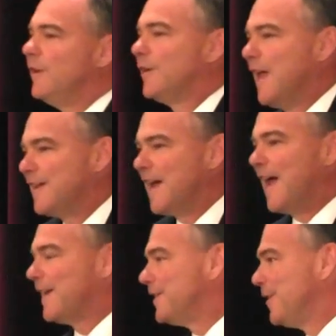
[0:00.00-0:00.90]
You know, Candy,
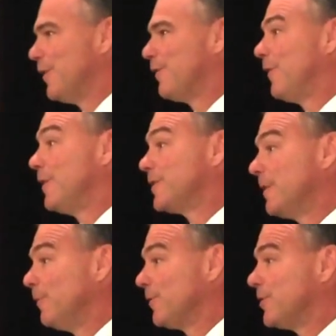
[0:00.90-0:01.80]
I had to deal with a very
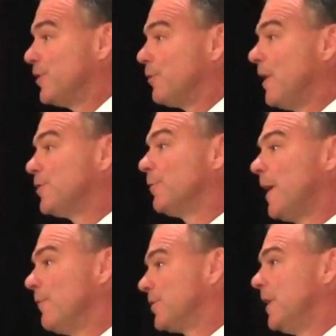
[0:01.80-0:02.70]
similar situation
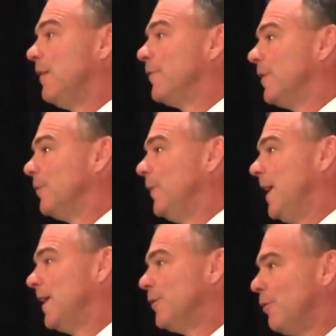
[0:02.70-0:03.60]
when I was governor, and
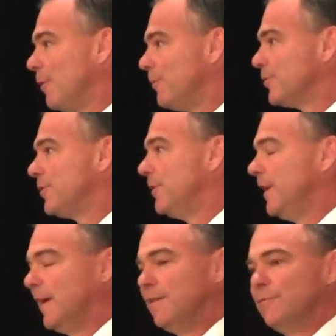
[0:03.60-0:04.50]
we had the horrible
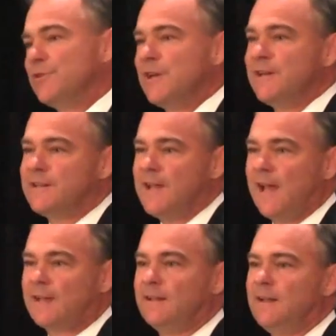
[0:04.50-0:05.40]
shooting at Virginia
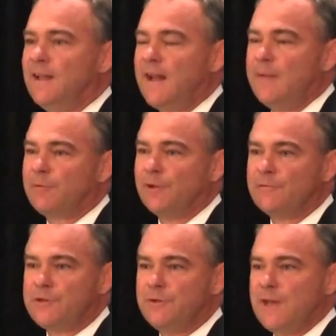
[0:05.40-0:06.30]
Tech in April
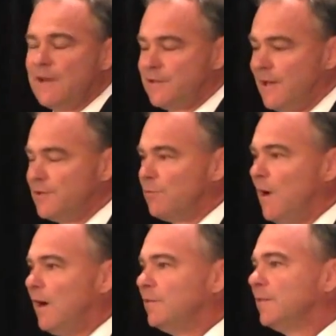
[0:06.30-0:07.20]
of
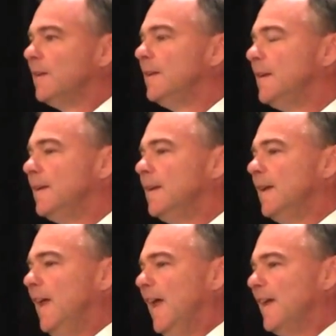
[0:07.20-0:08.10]

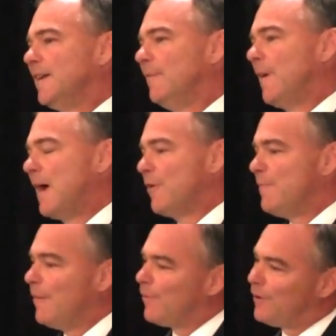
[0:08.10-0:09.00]
2012. And I
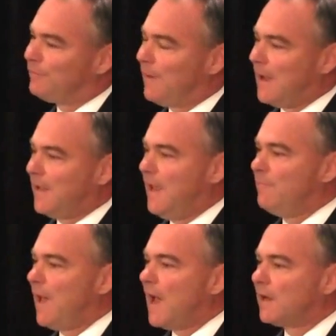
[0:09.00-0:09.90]
remember I
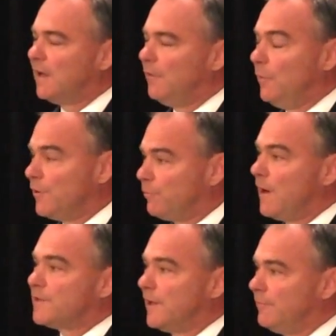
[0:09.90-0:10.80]
came back with
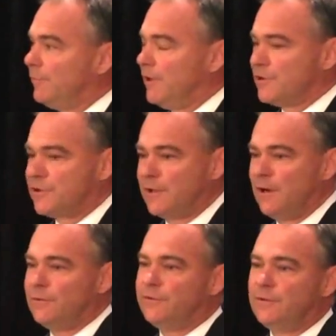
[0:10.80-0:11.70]
President Bush to
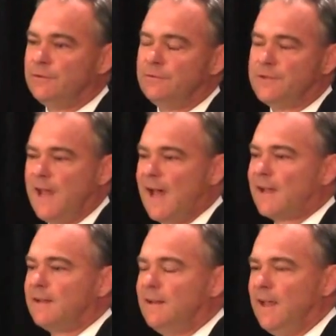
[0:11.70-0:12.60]
go to
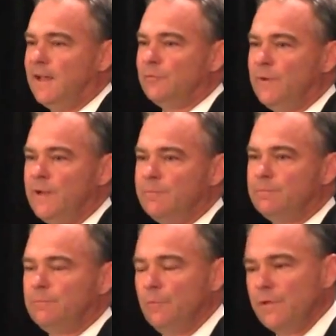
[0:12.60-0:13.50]
Tech, and we
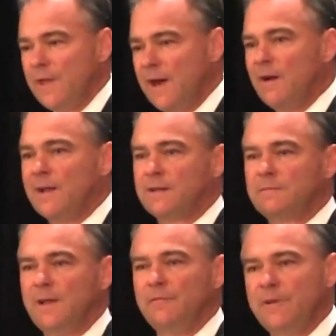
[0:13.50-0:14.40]
were there at
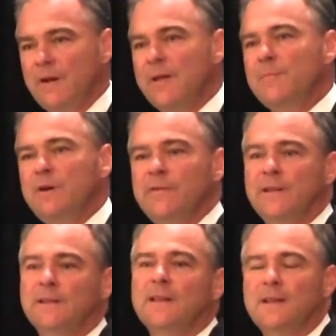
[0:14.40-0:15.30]
a very
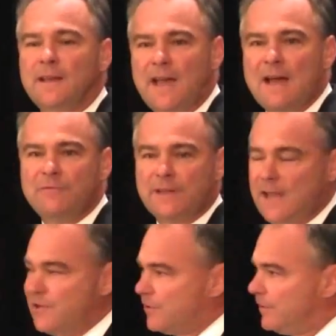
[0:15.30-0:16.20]
moving
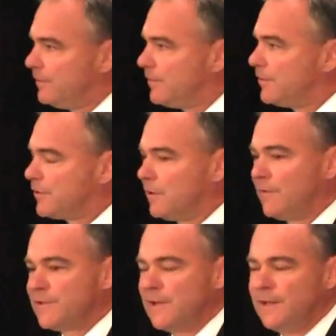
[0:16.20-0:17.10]
convocation
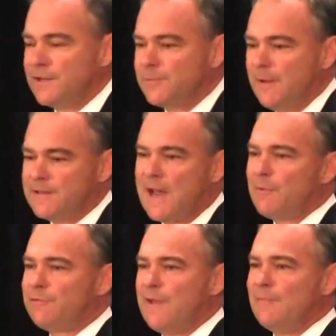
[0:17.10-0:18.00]
service and then spent
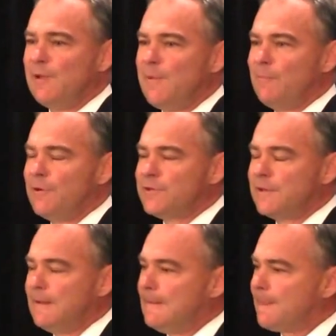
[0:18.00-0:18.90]
time with family
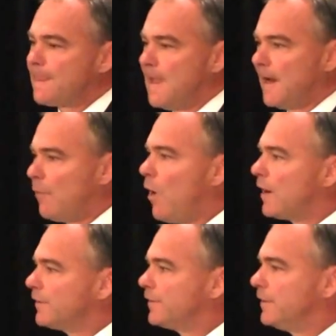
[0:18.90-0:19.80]
members. And I
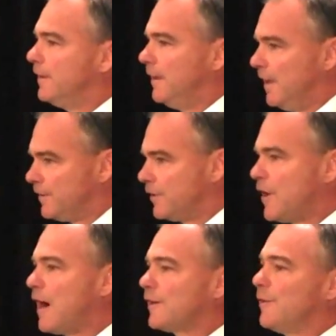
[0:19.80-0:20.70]
walked in to
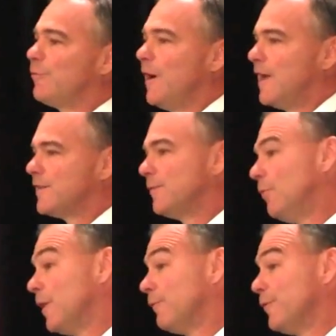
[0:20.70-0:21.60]
talk to the press,
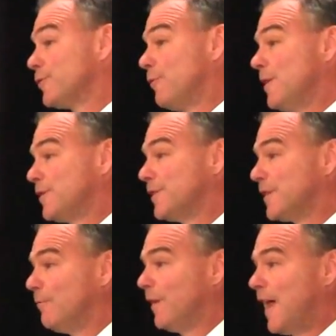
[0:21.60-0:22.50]
and one of the first questions
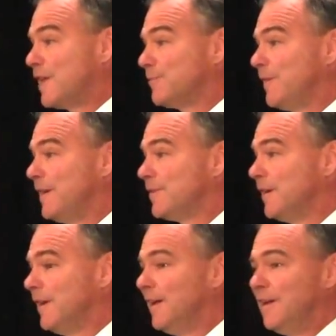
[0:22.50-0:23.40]
someone asked me
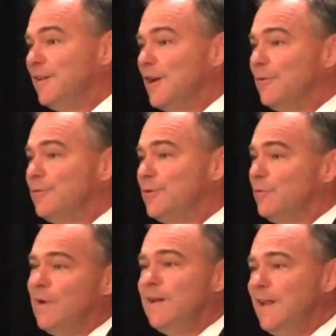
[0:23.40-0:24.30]
is, you know,
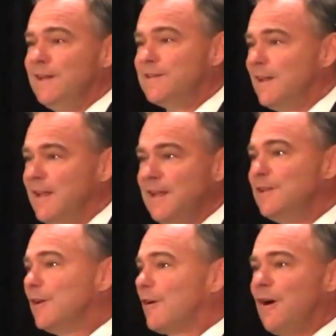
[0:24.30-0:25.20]
do we need to
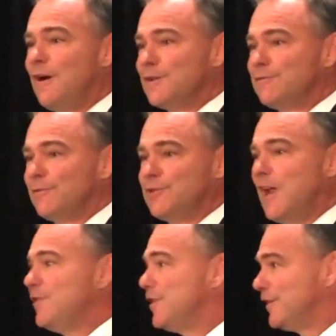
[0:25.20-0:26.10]
heed the calls for
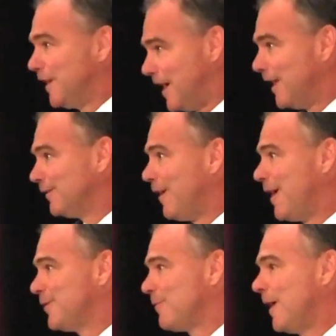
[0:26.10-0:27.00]
changing the gun
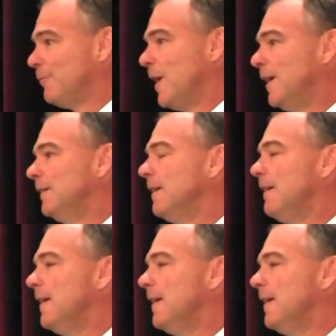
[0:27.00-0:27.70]
laws right away?